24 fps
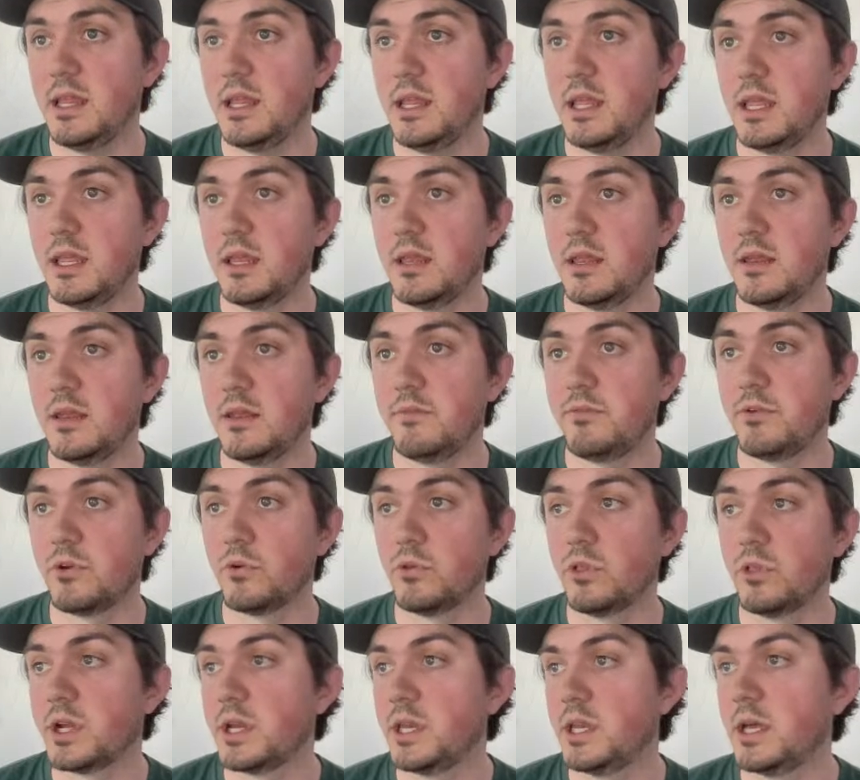if
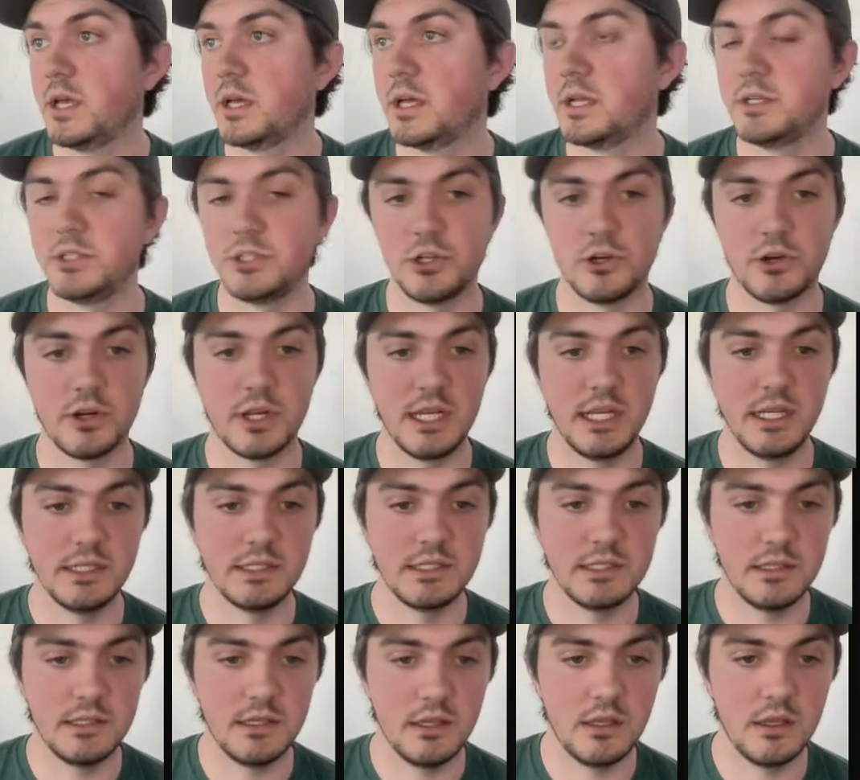you're looking to hunt
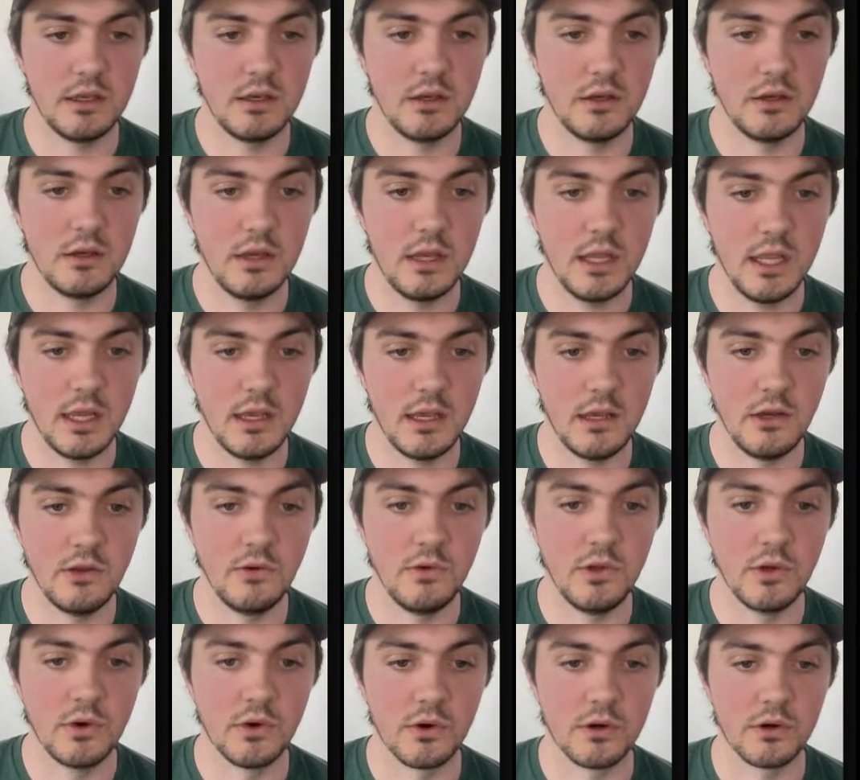turkeys in New
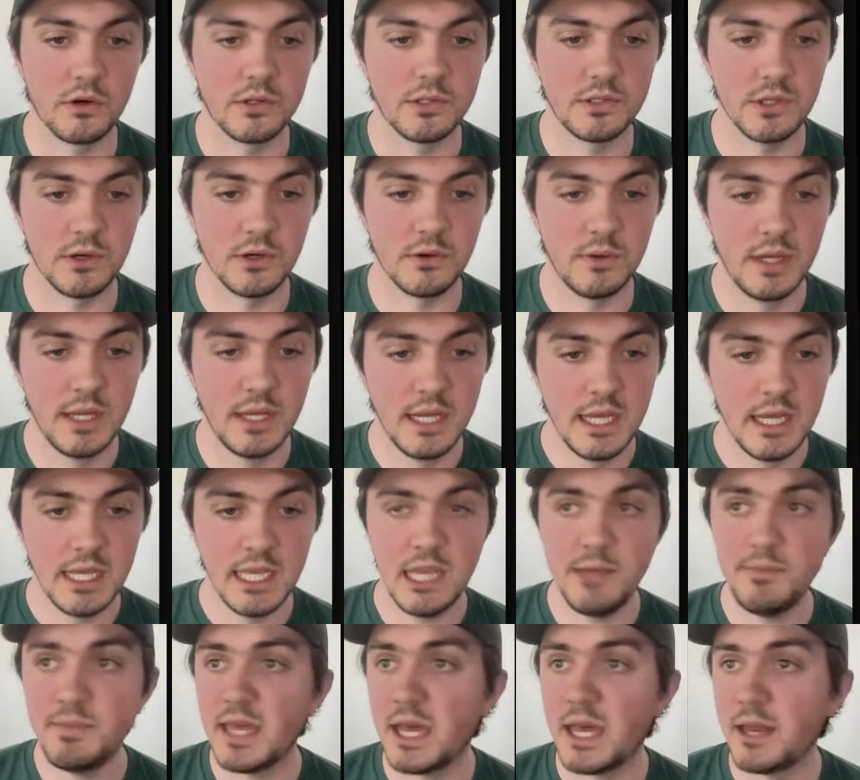York. So
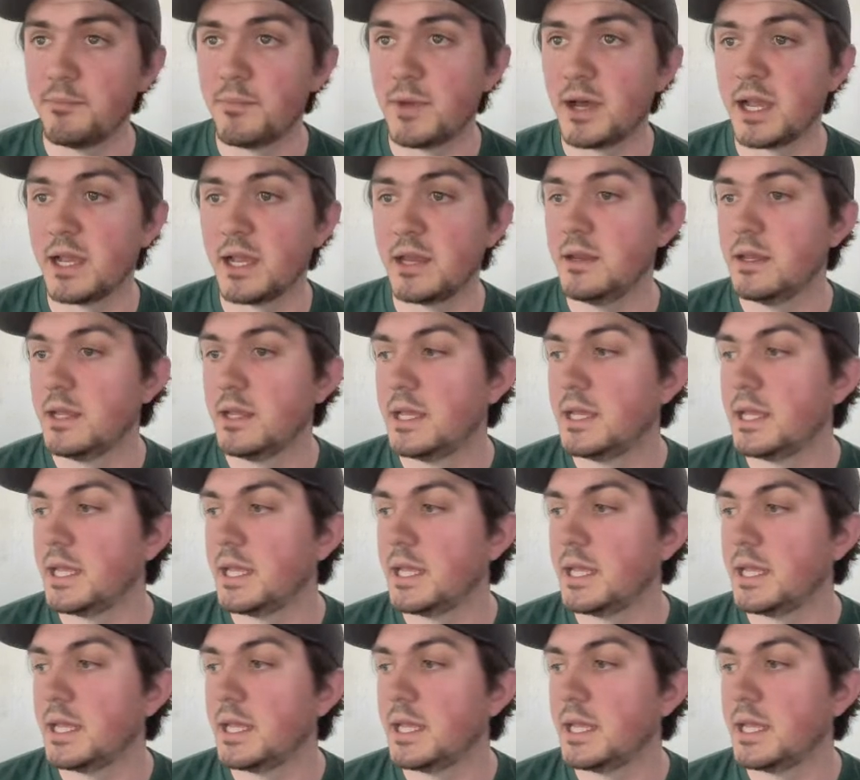keep that in mind.